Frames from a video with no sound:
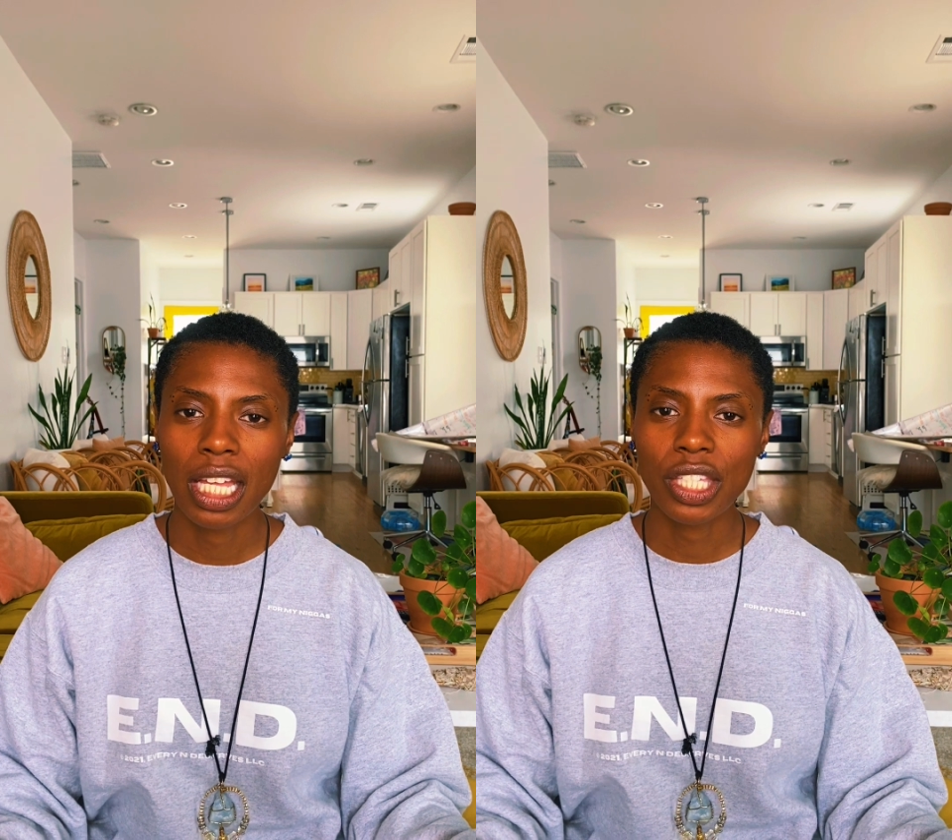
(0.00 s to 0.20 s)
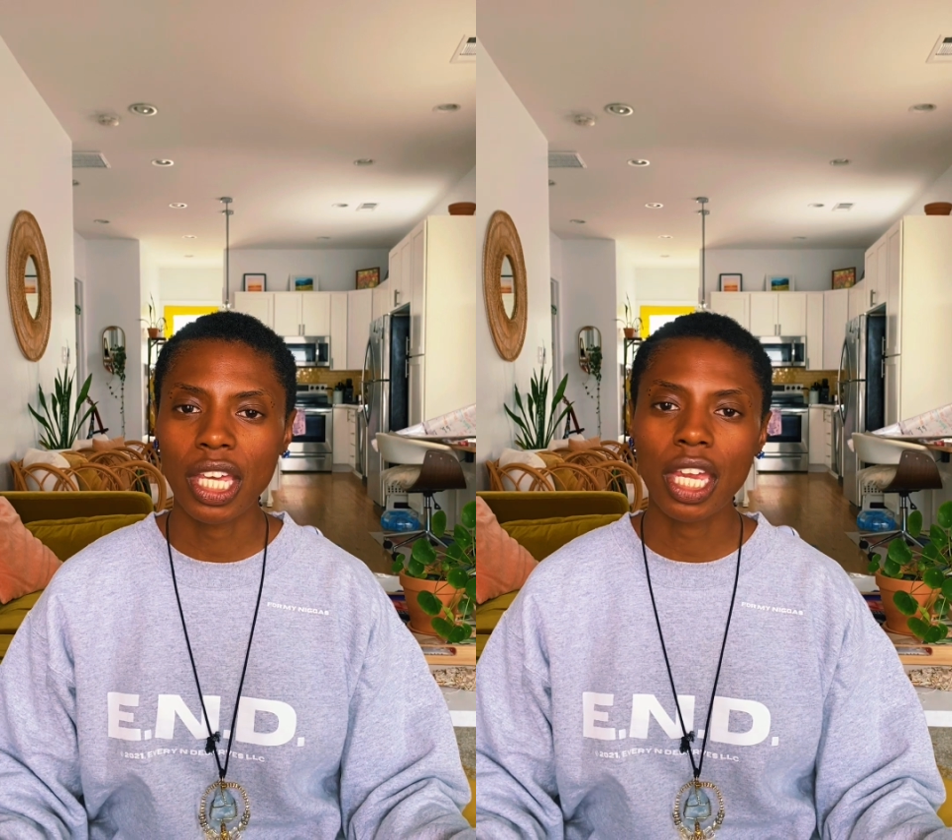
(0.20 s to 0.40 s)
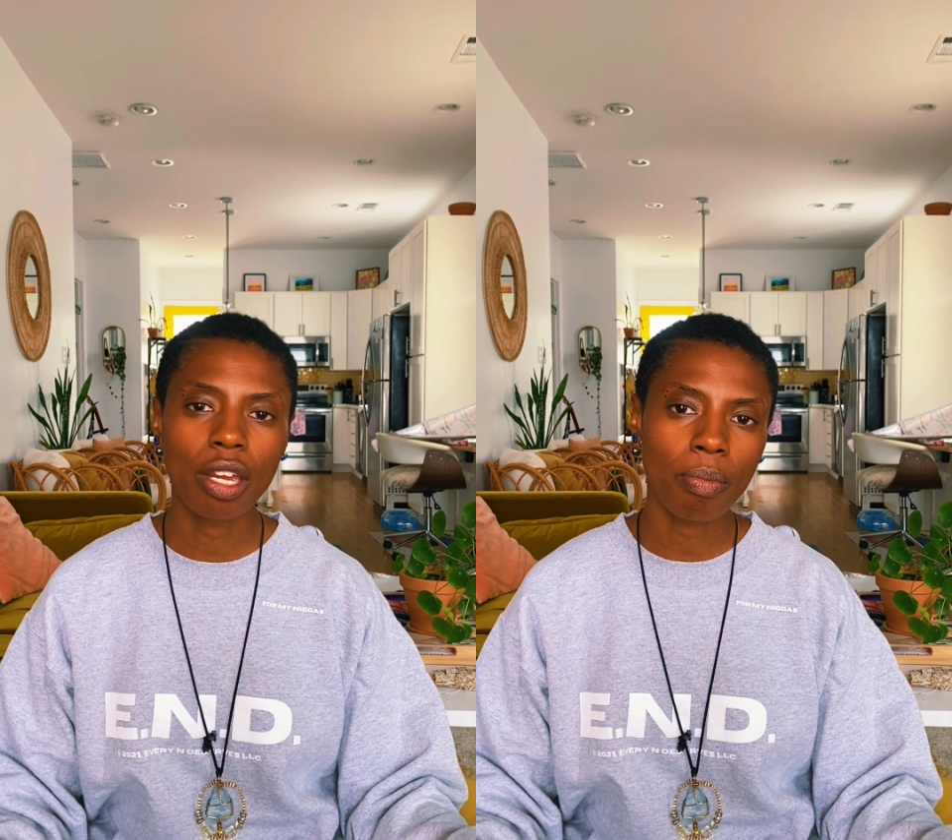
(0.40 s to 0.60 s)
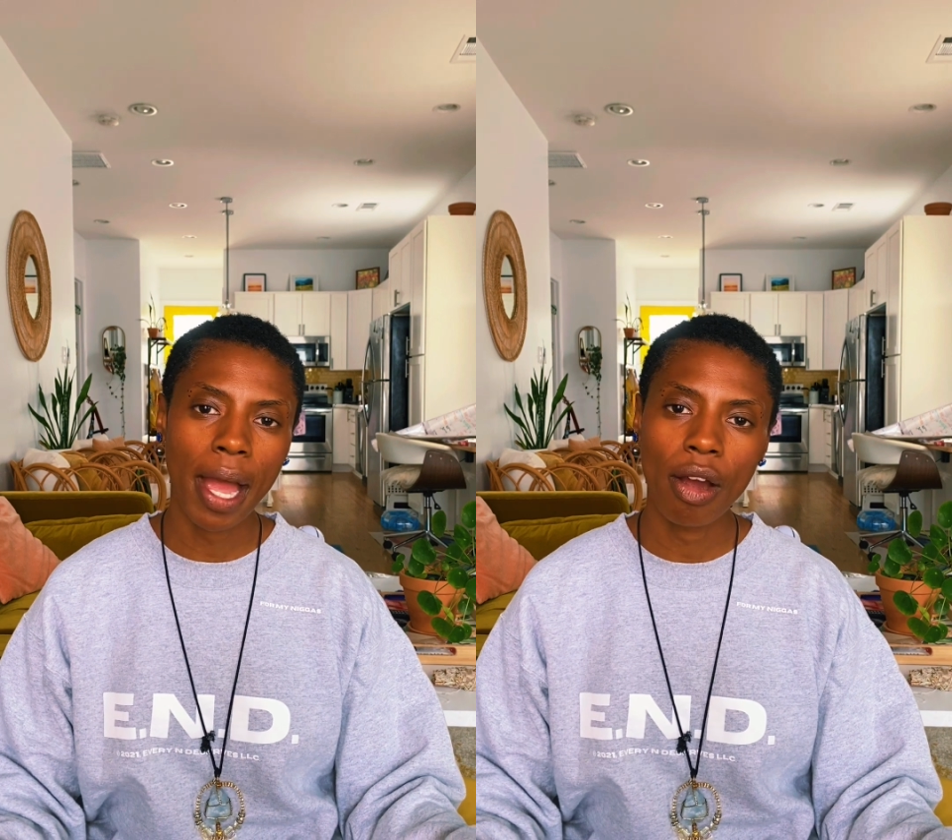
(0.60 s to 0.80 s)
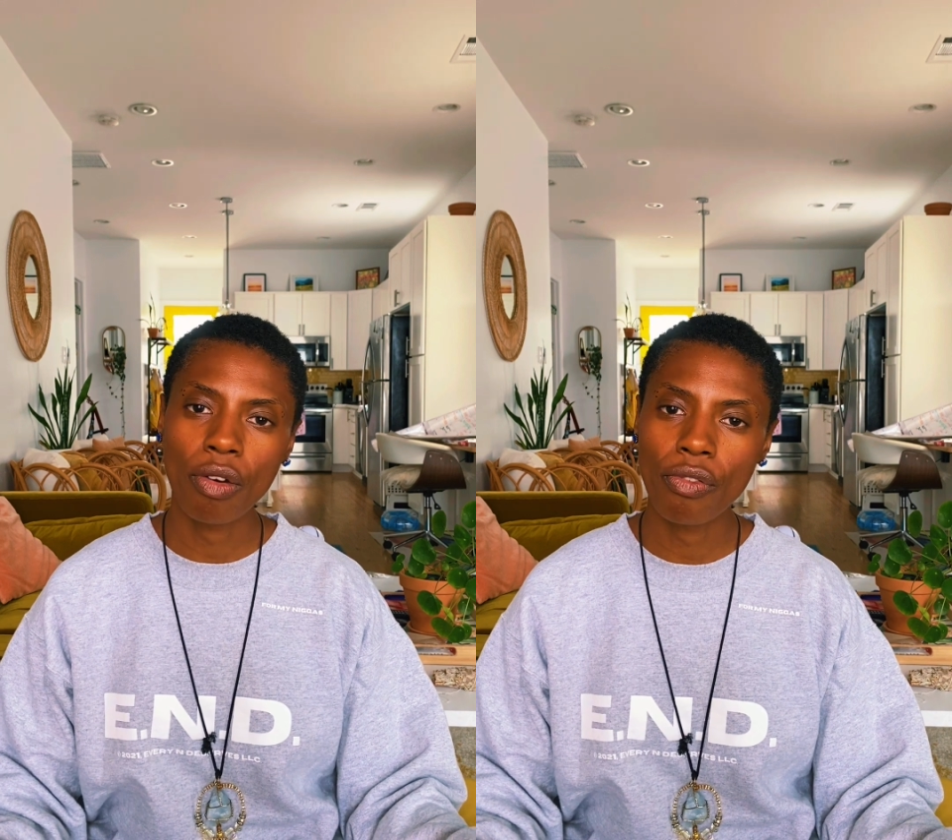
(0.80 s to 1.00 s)
To hear my
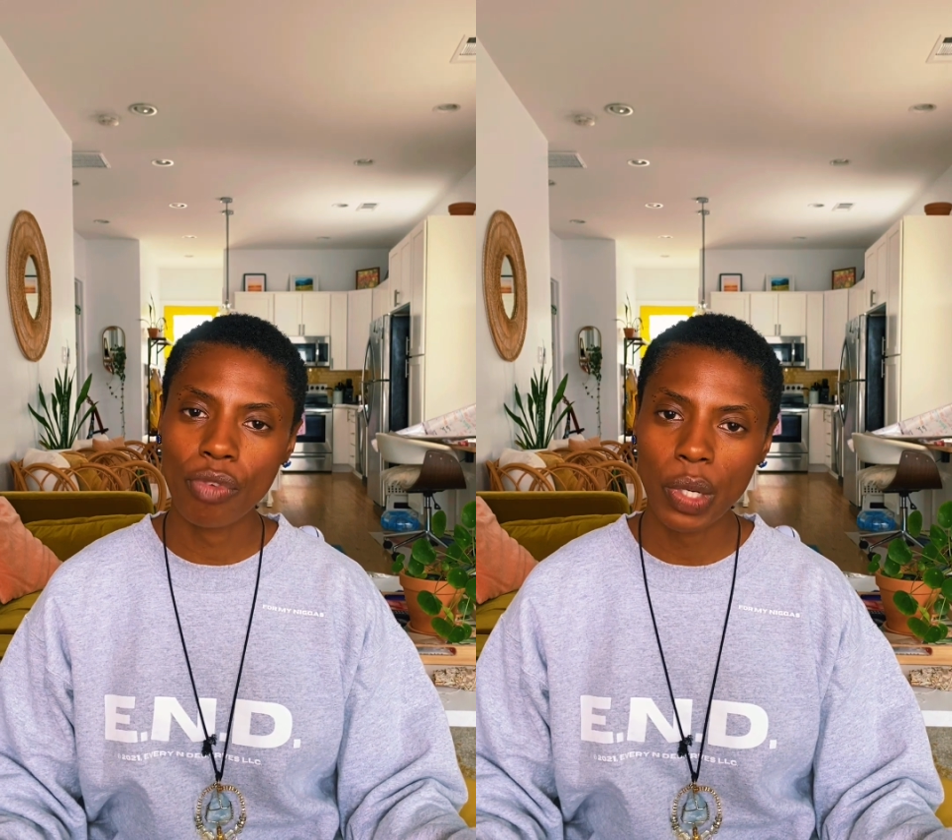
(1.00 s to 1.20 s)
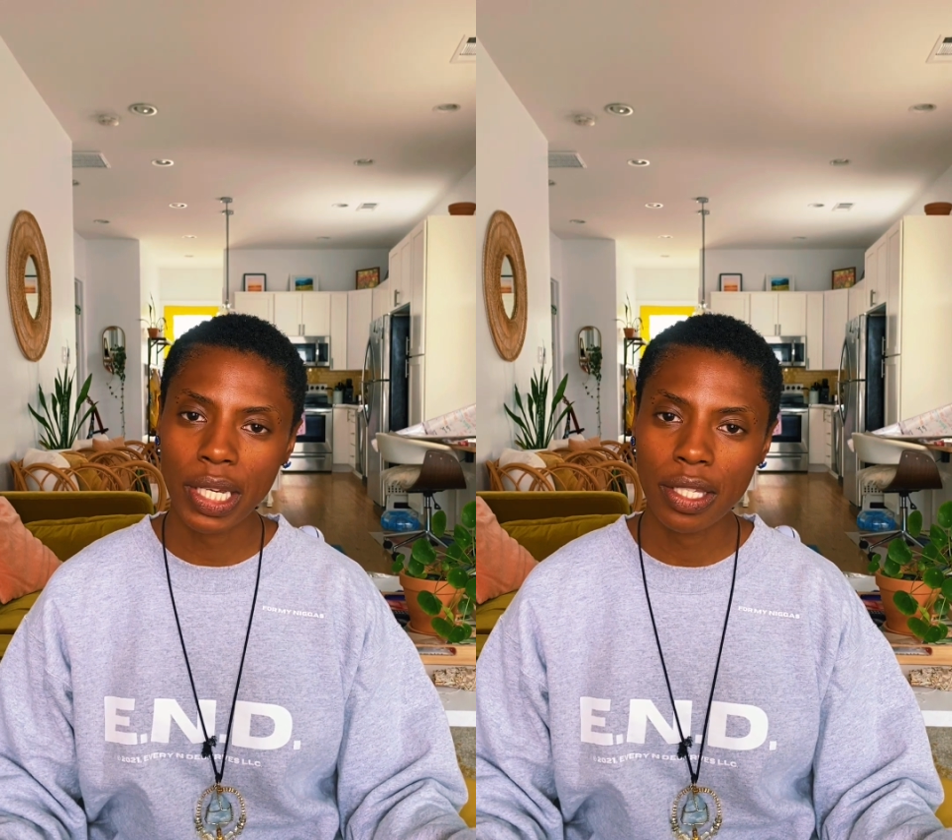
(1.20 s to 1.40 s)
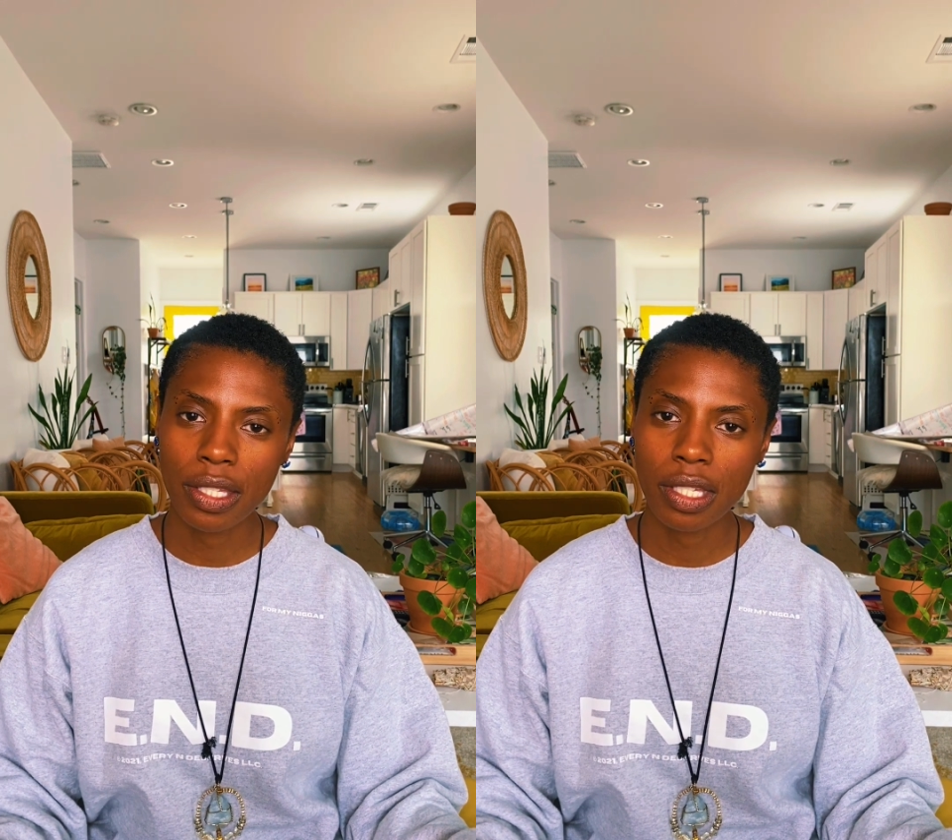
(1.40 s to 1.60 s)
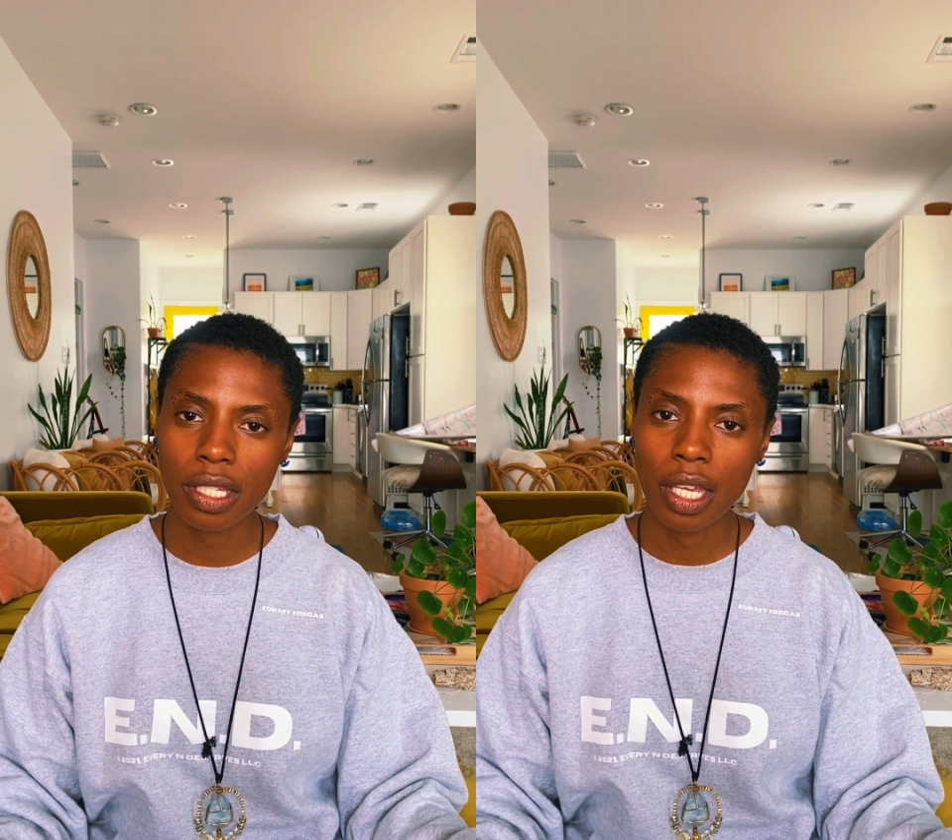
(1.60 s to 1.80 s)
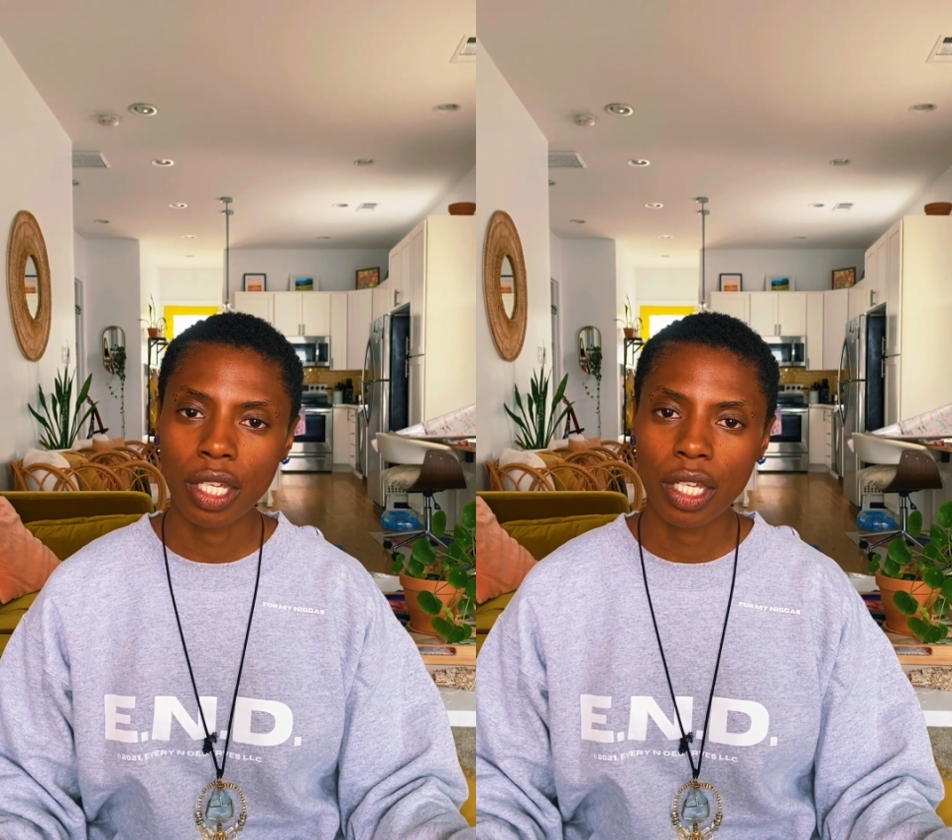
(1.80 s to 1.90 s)
own voice,